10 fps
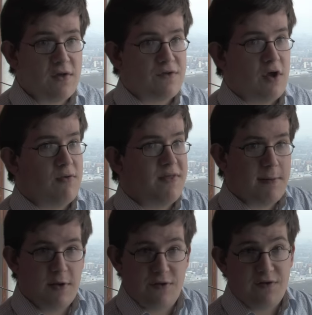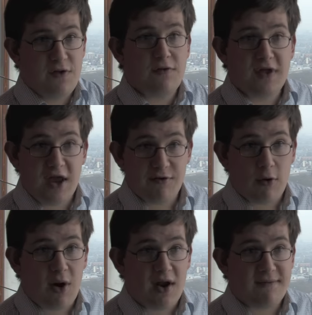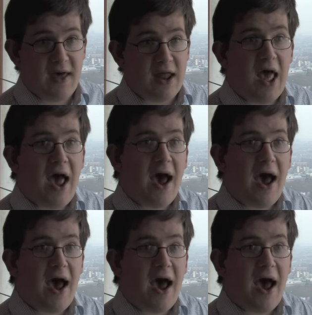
So that means there's no data required for that.